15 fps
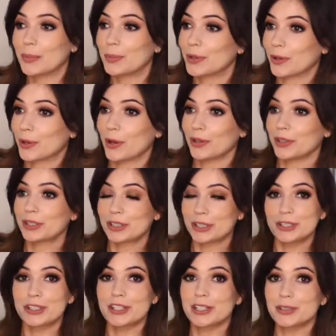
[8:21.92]
put all the
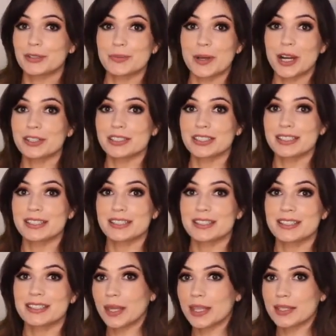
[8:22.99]
clutter in those
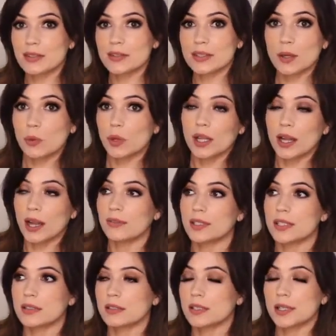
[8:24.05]
boxes because I was like, well, I have
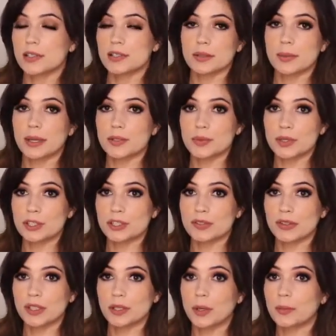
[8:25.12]
these containers, I might as well just fill them